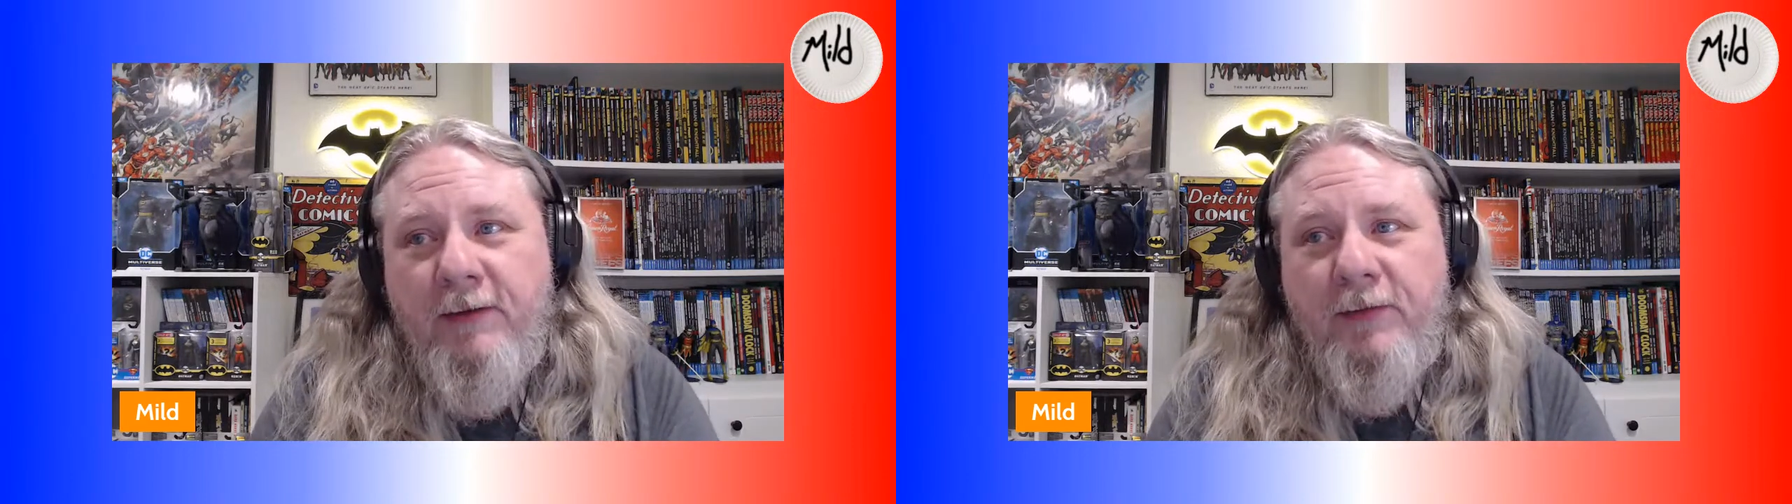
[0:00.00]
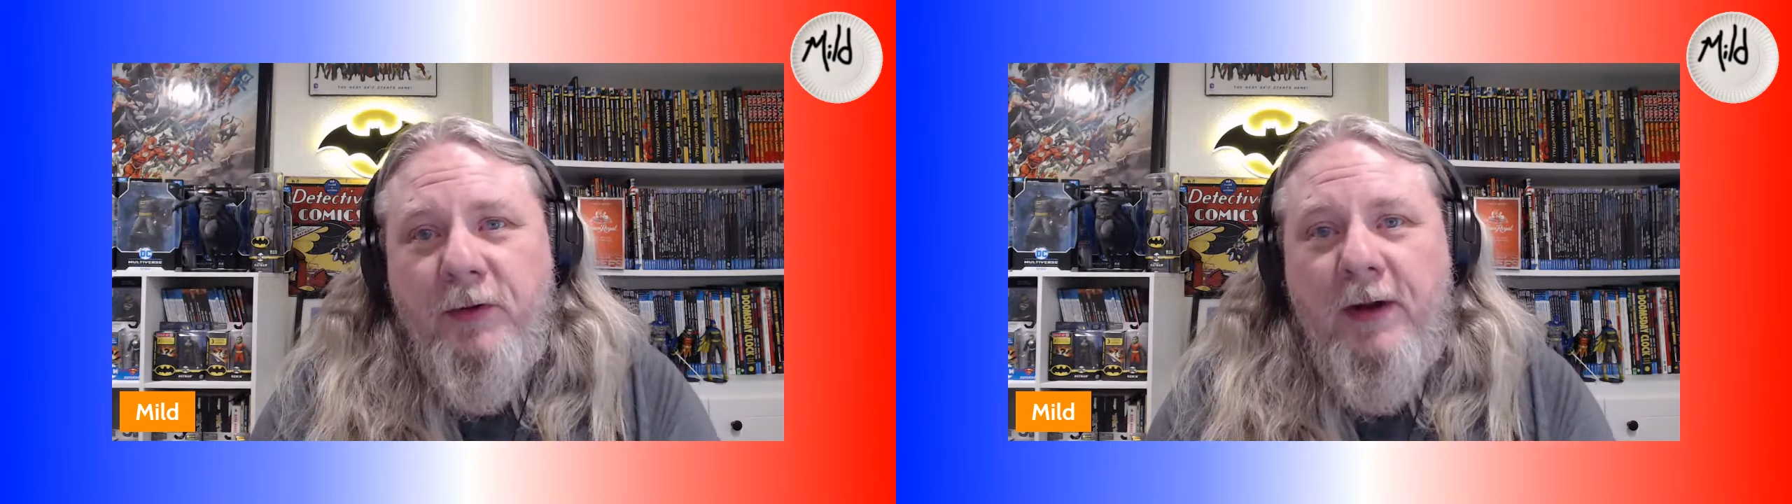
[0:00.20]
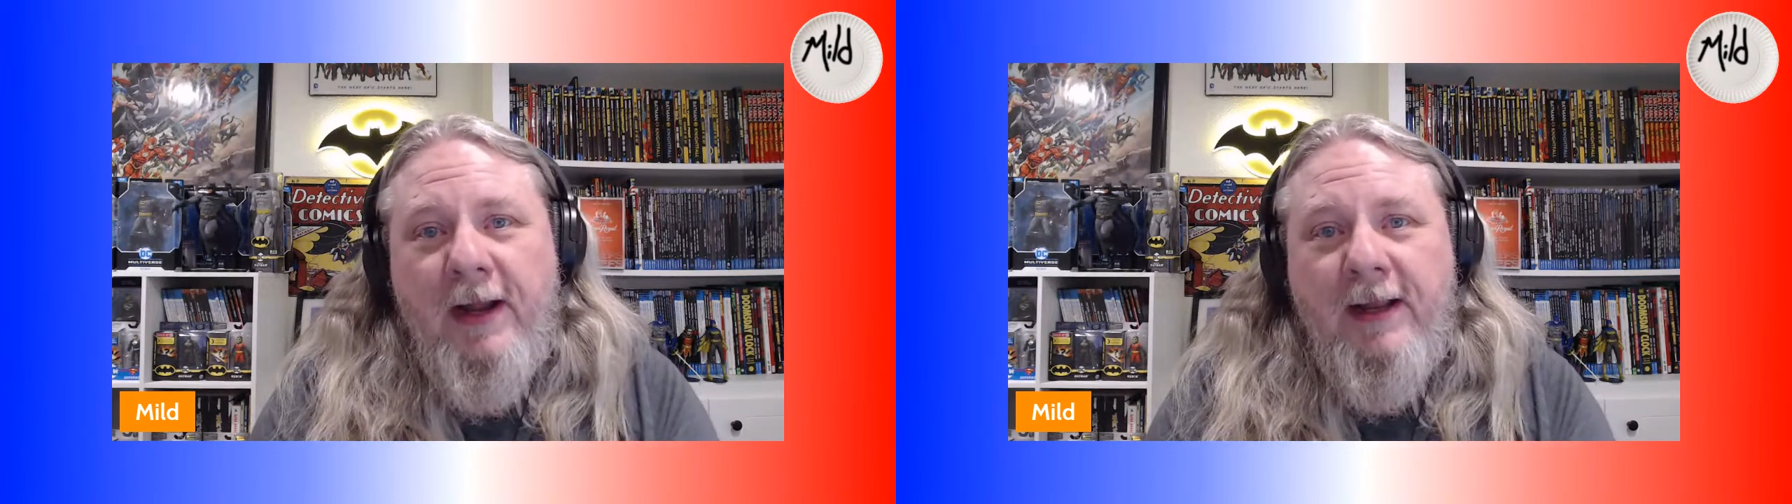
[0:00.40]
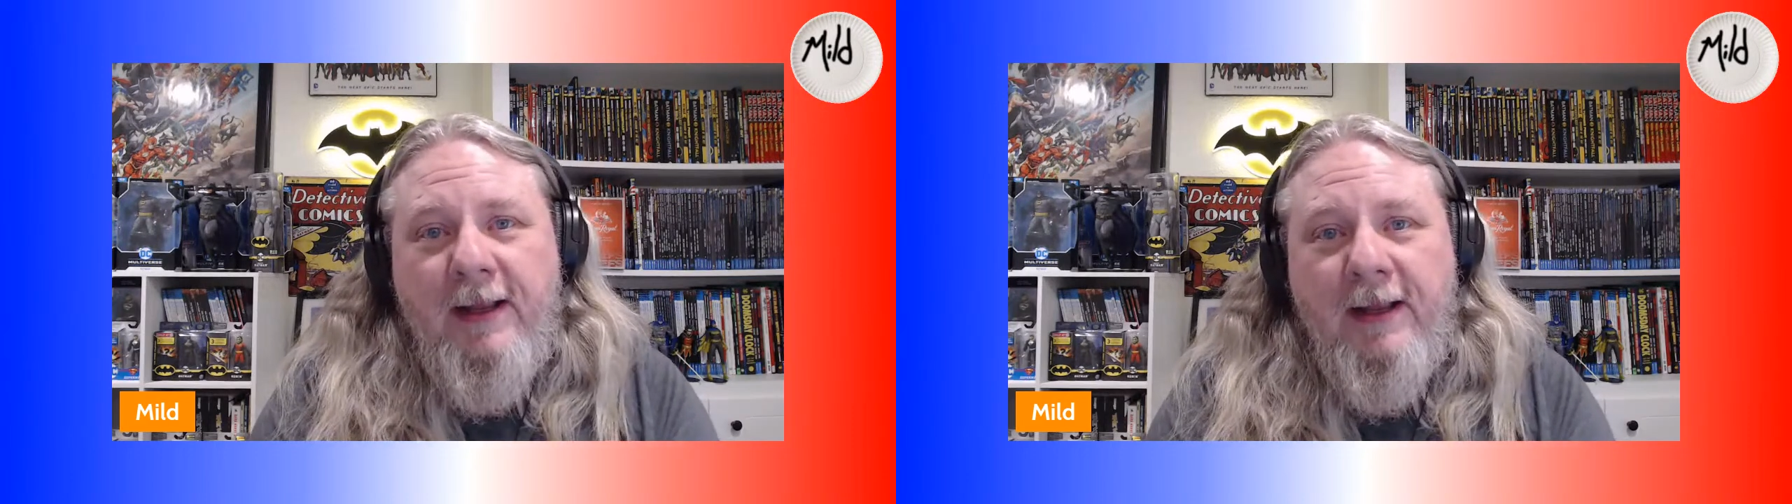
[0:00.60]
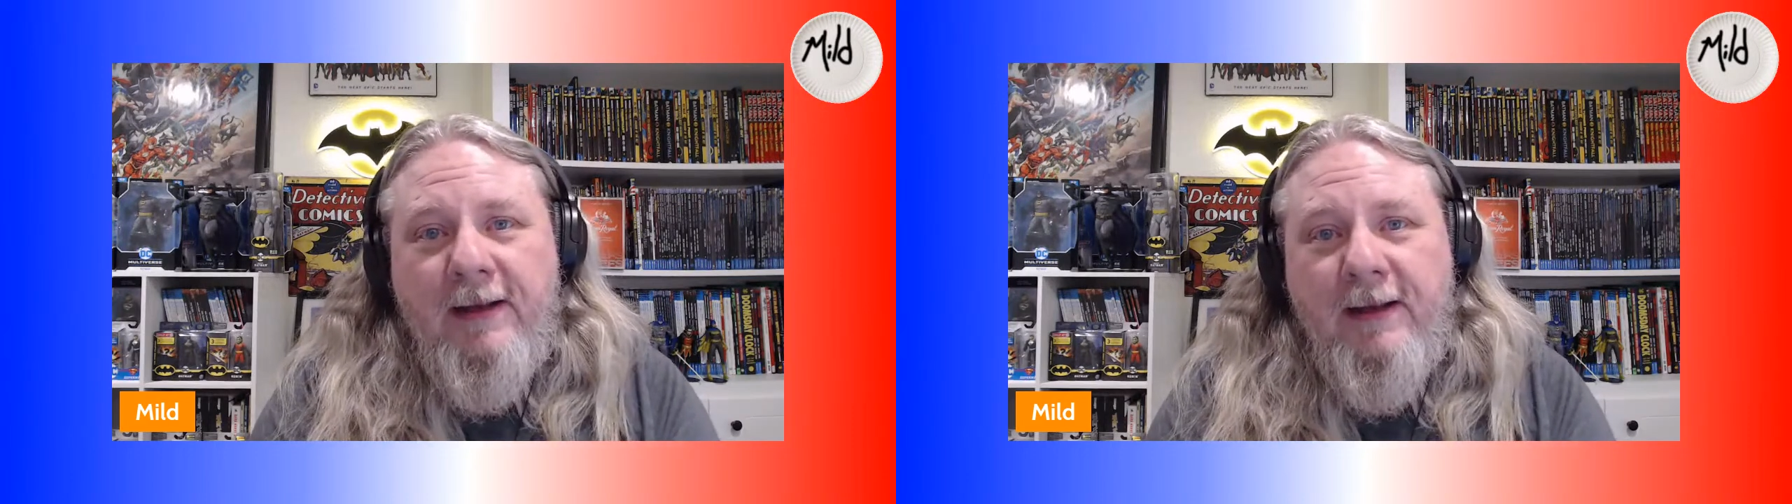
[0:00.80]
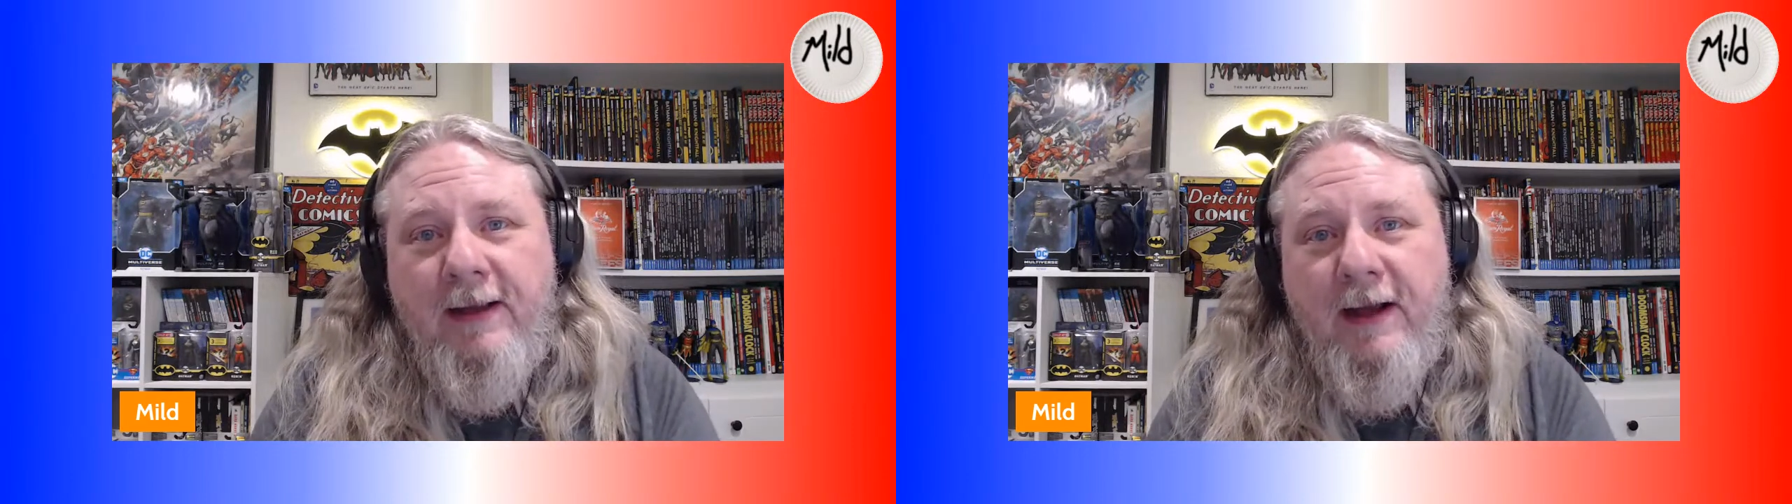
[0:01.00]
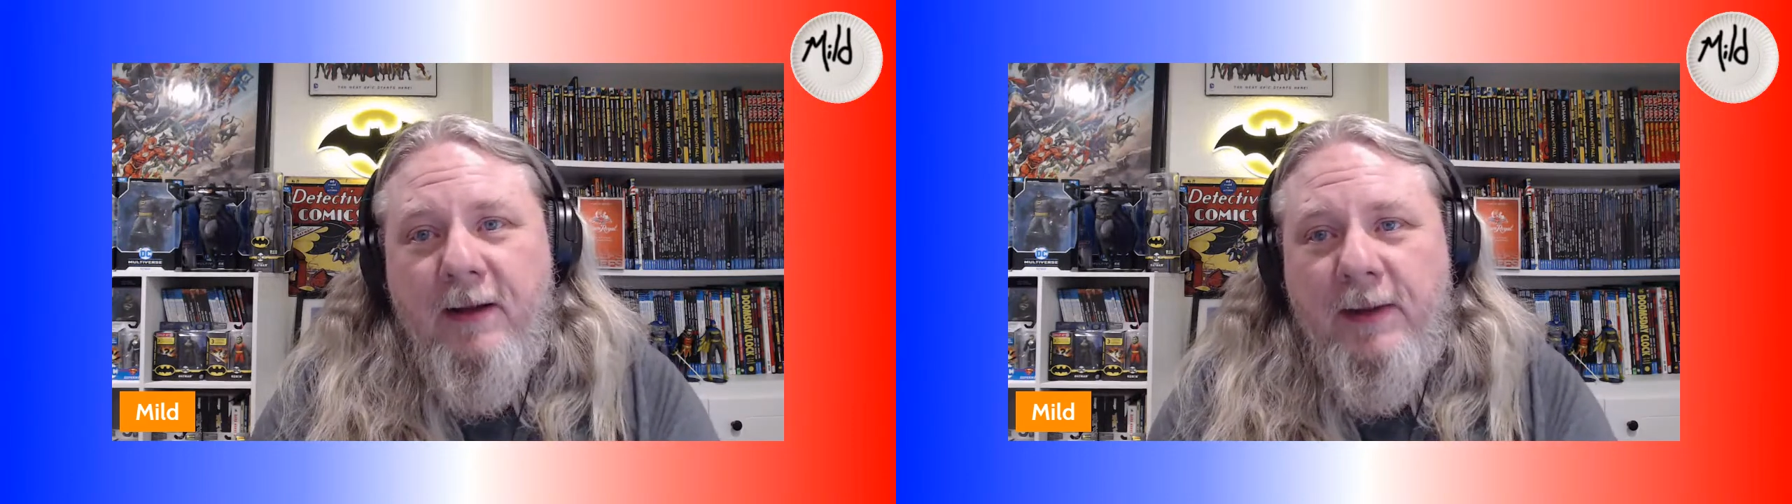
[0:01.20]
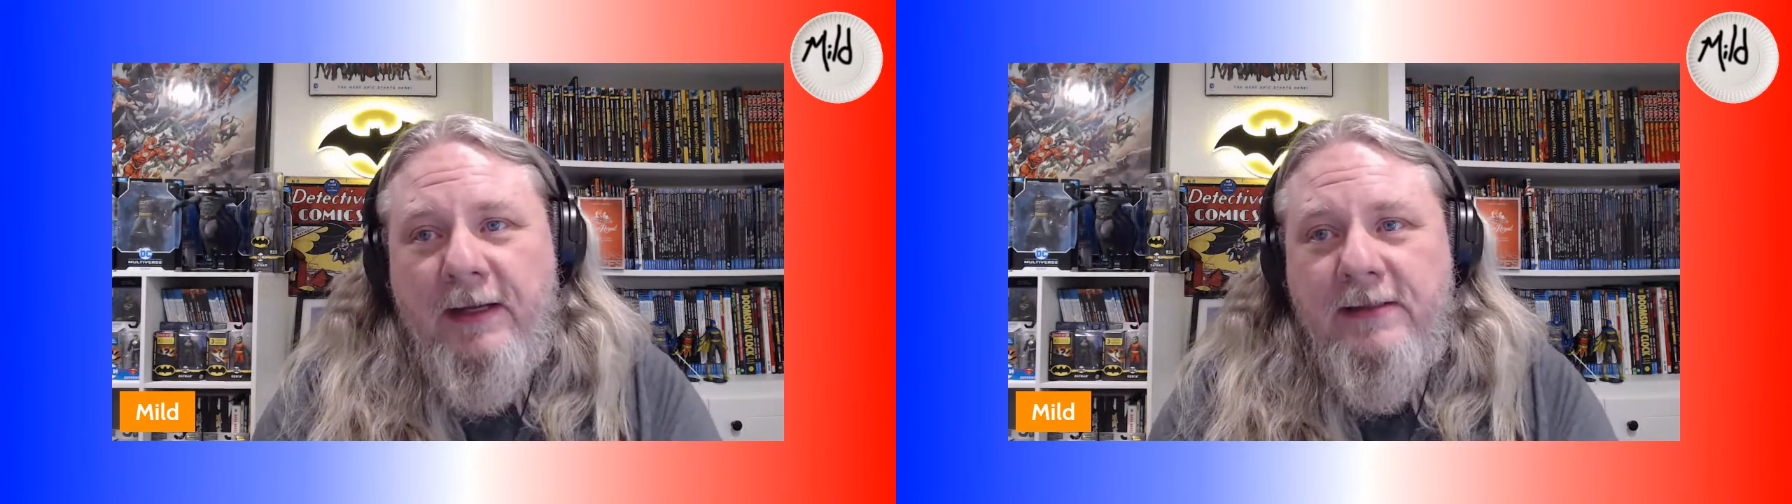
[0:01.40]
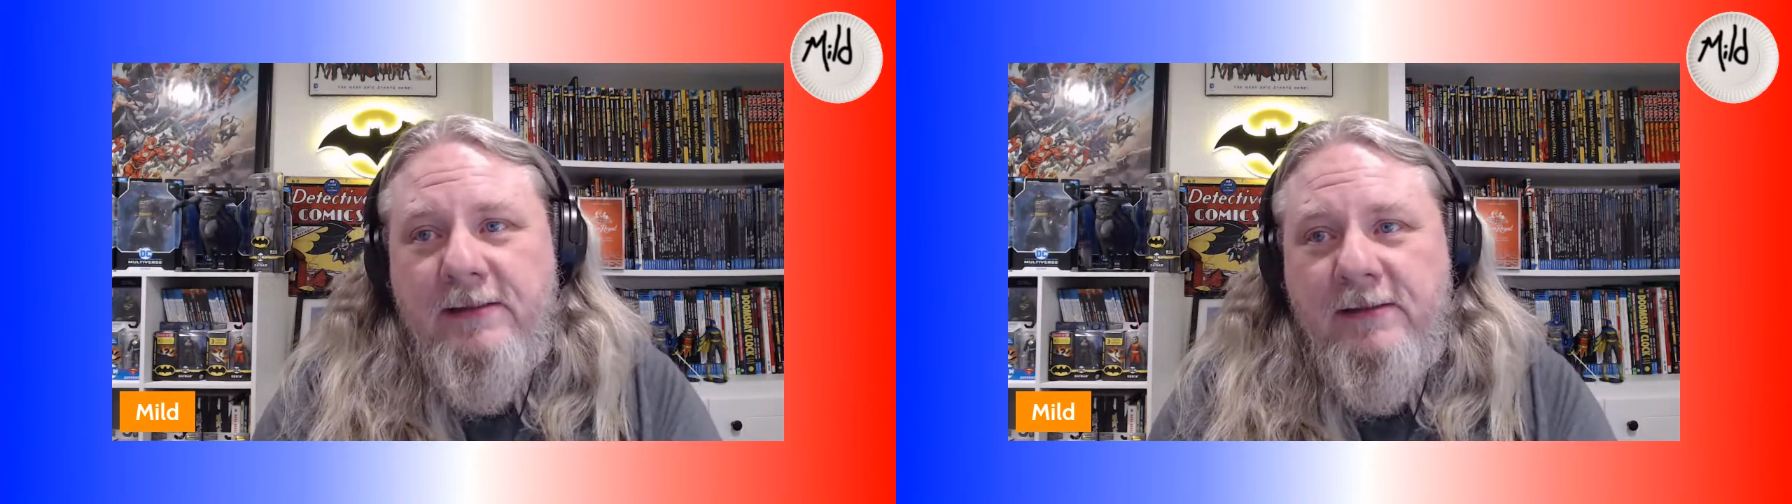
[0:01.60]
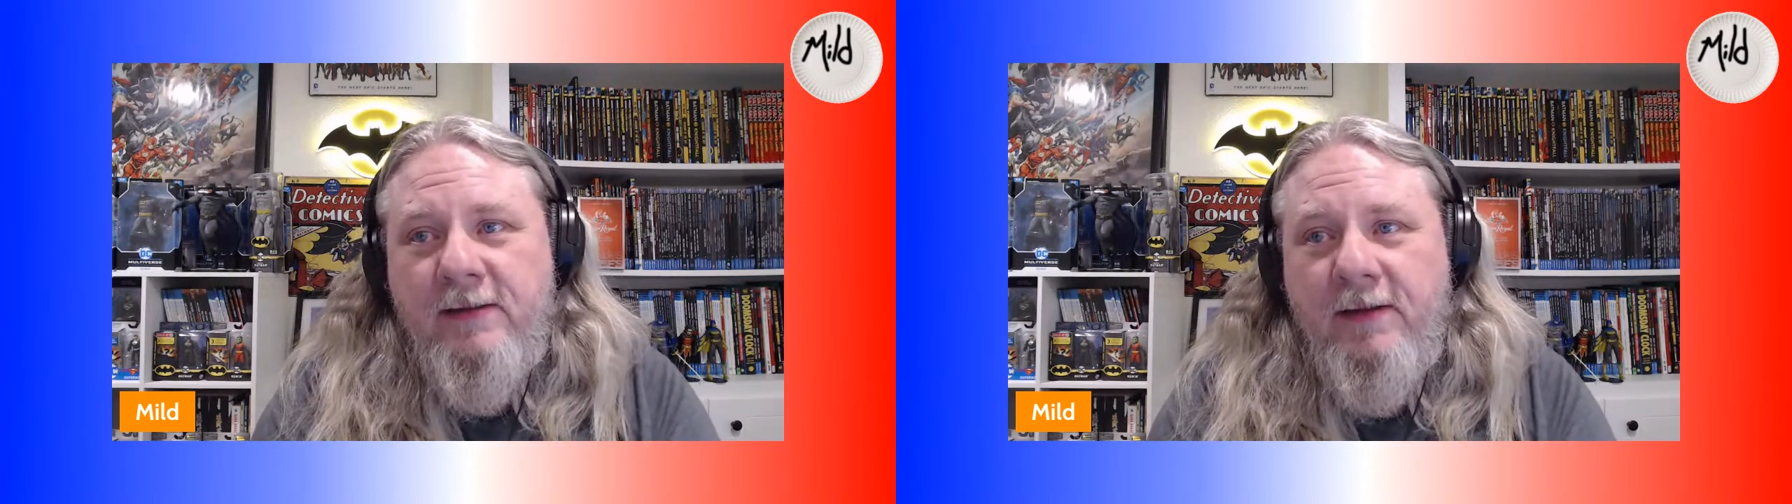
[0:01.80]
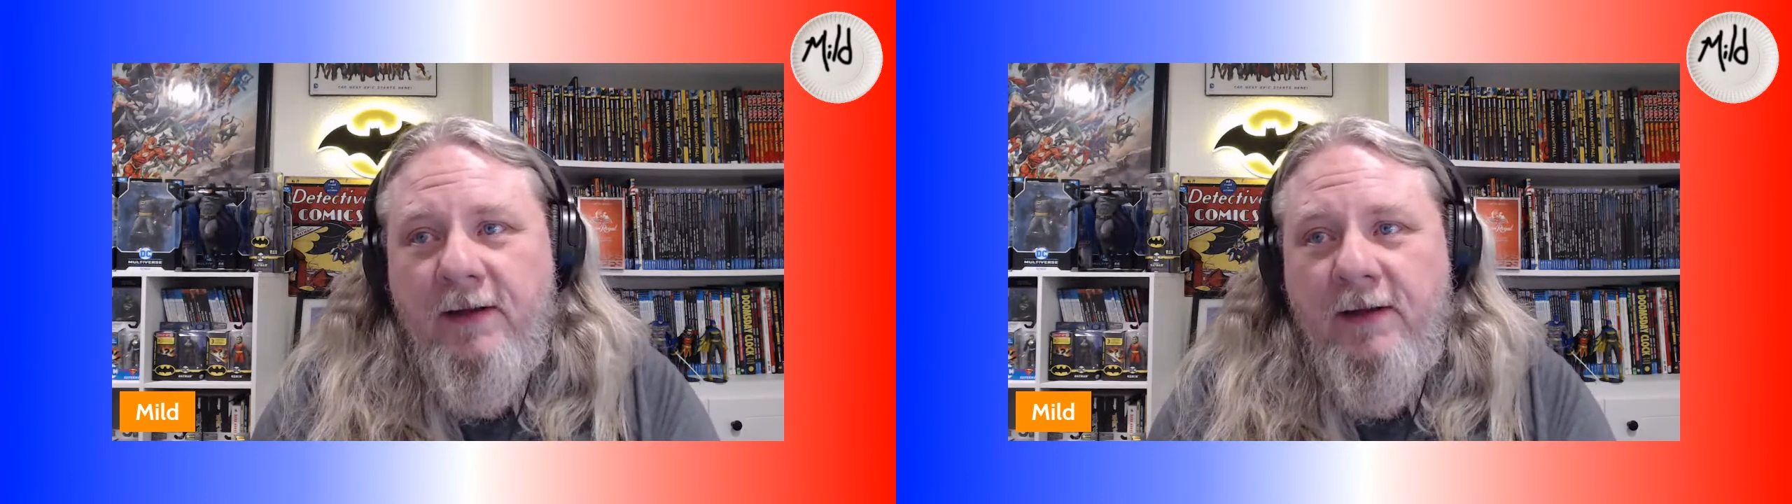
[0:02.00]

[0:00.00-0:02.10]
creating indie comics,